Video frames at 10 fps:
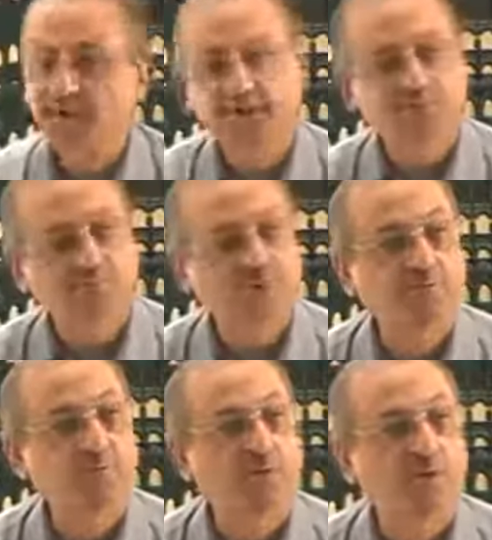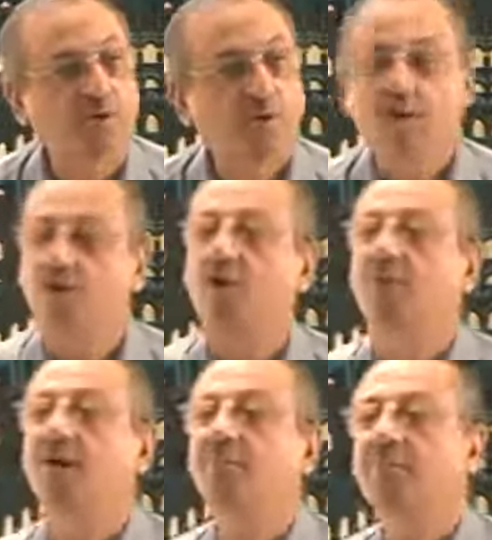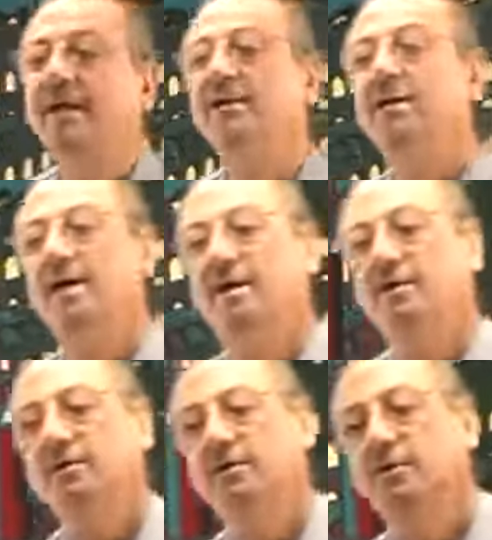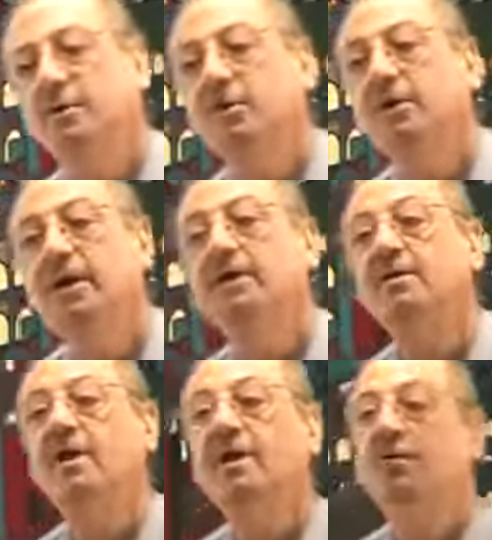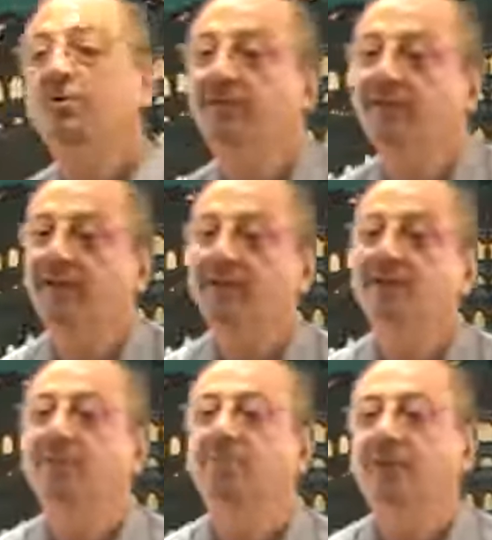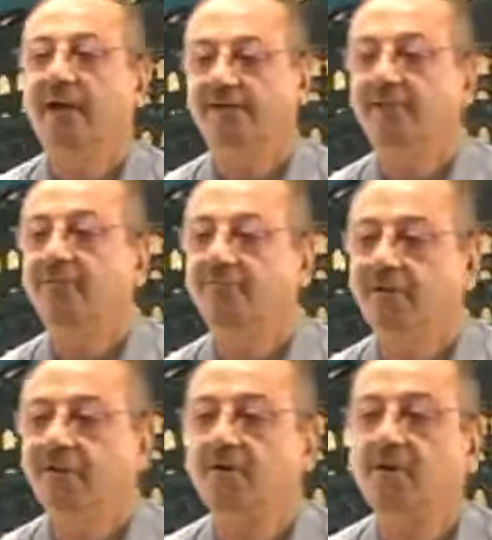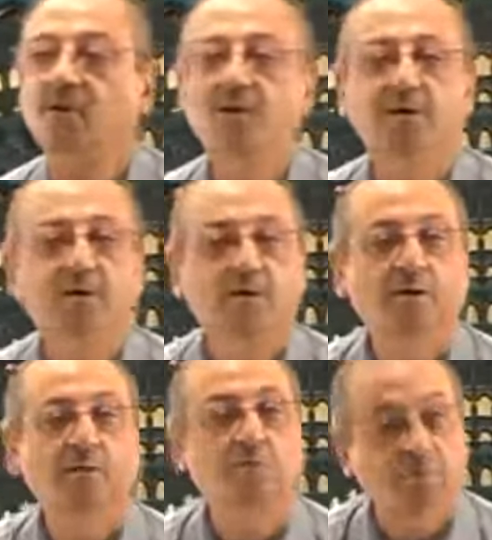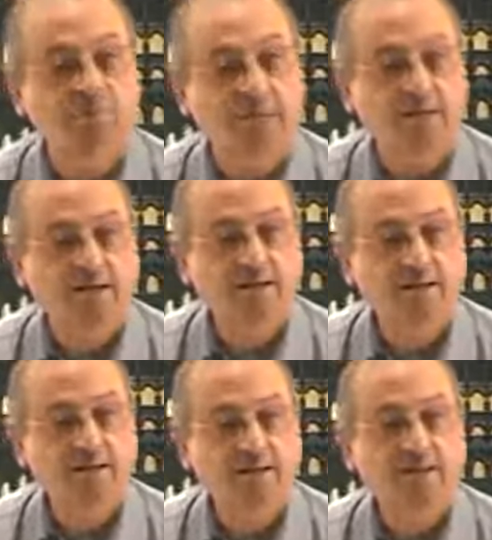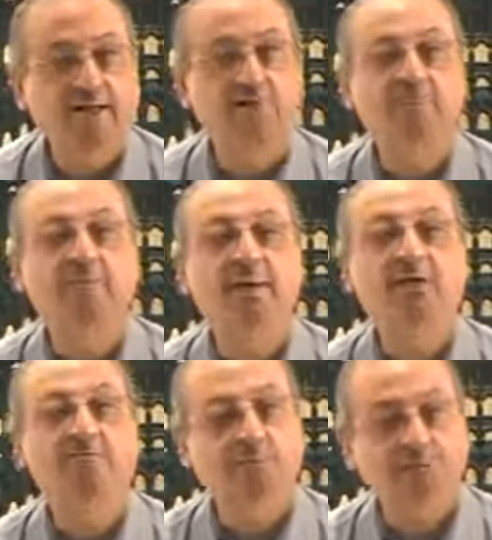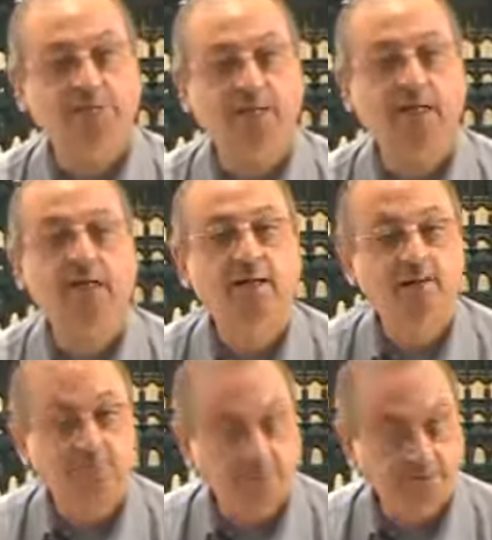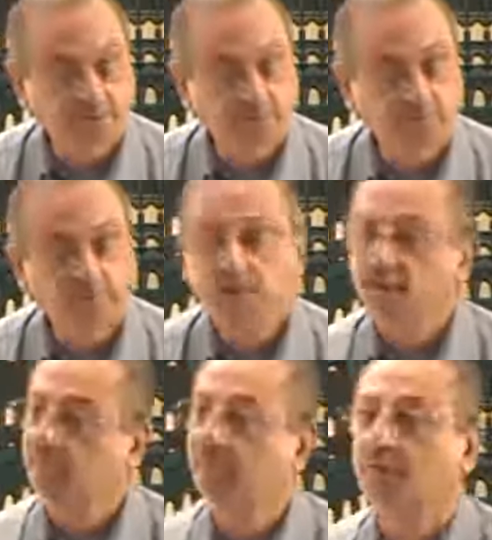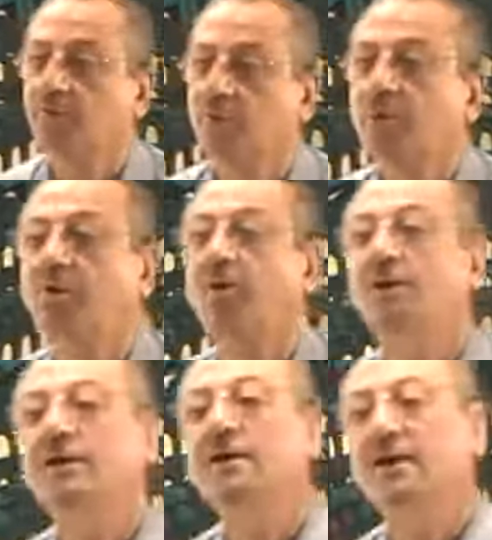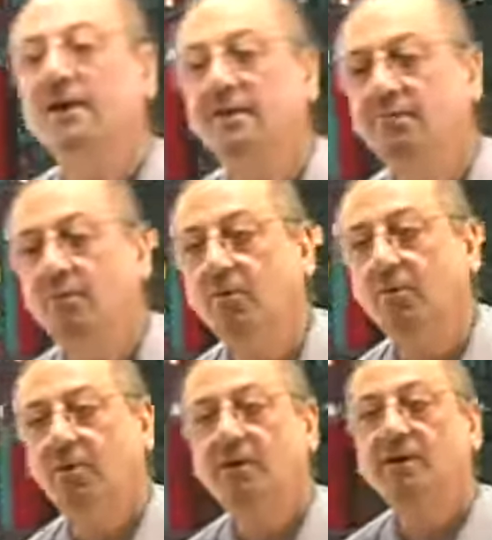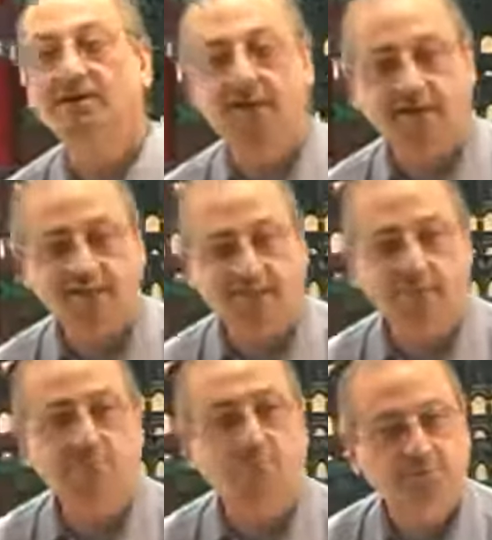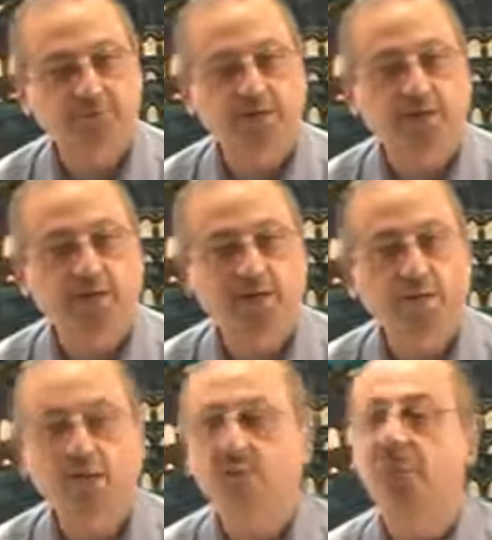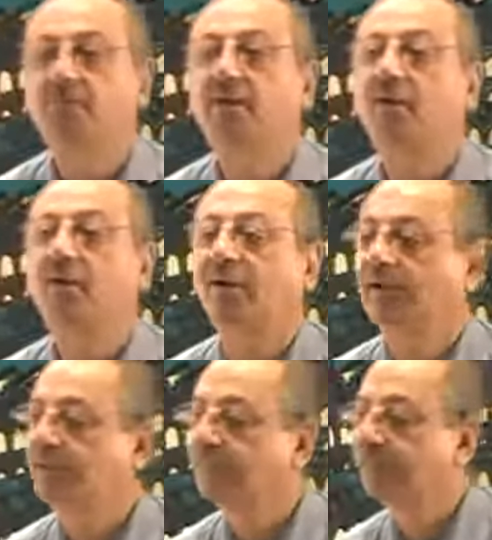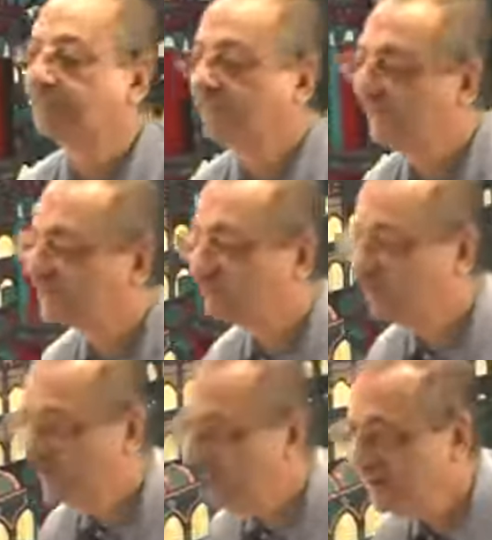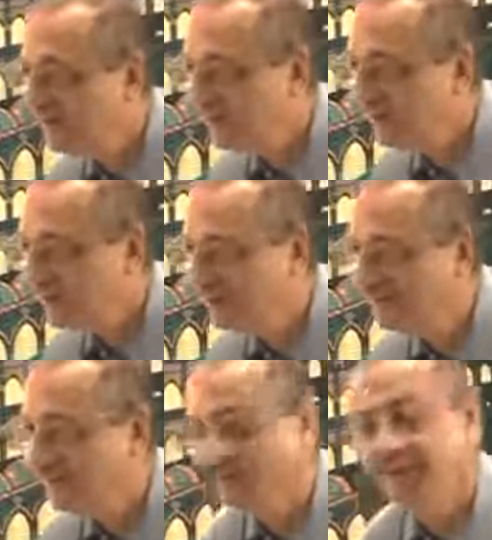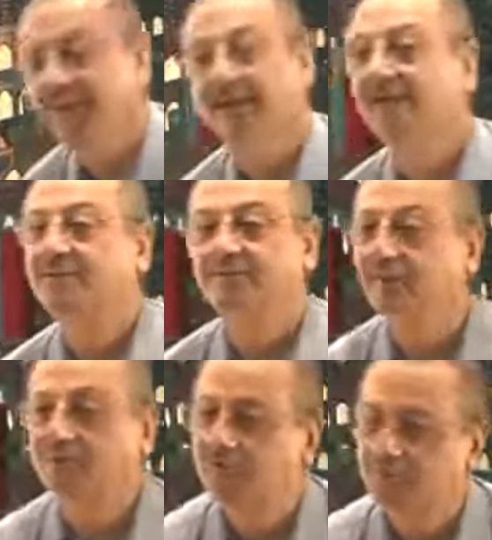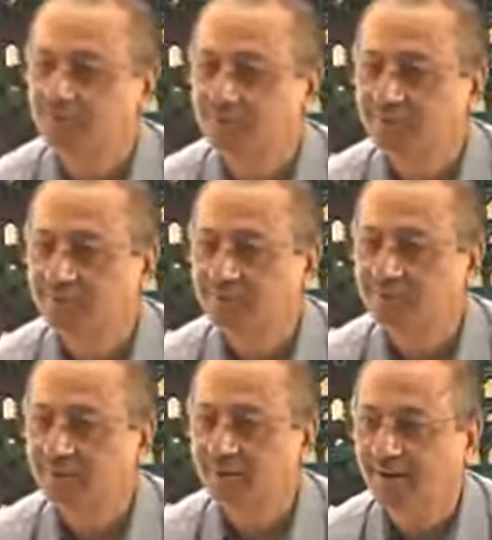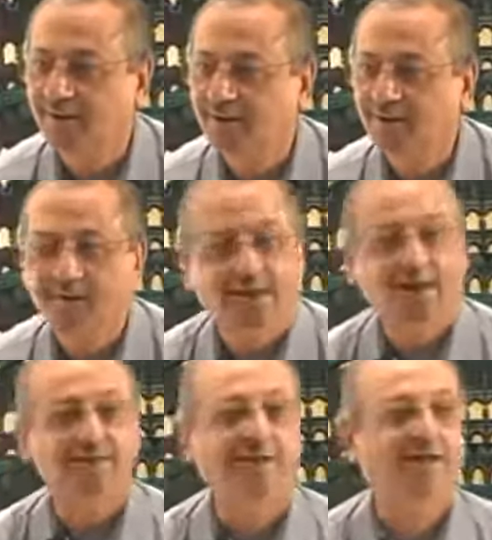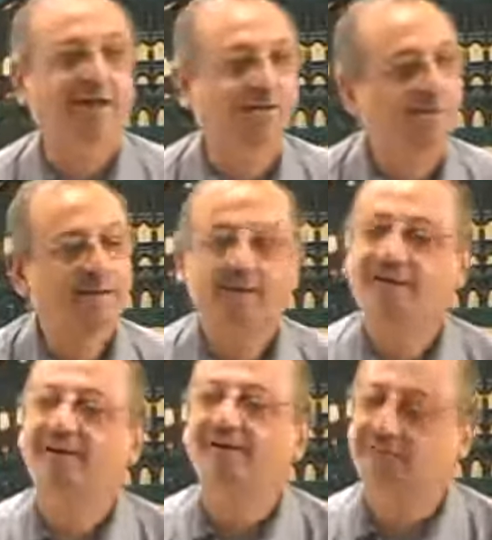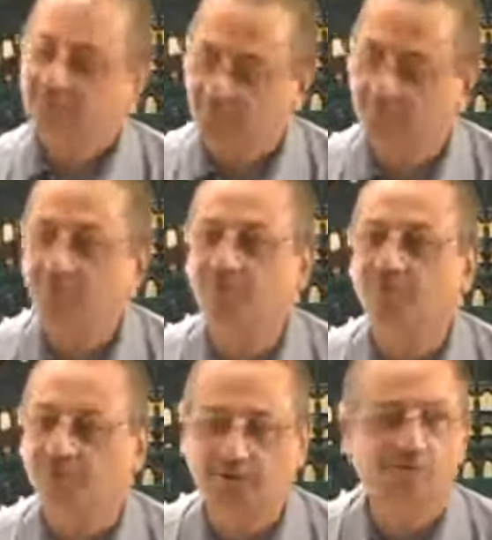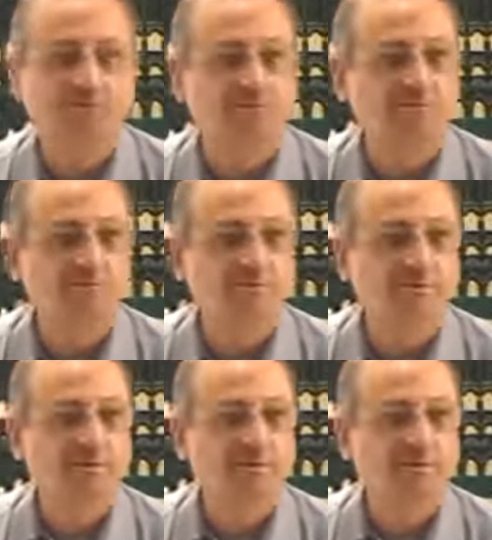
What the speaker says: It is marfu. Now come inna. Inna only has an effect on mubtada. It will make mubtada mansub. We won't call it anymore that thing mubtada. We will call it ismu inna. And it is mansub. And then khabar is marfu, still marfu.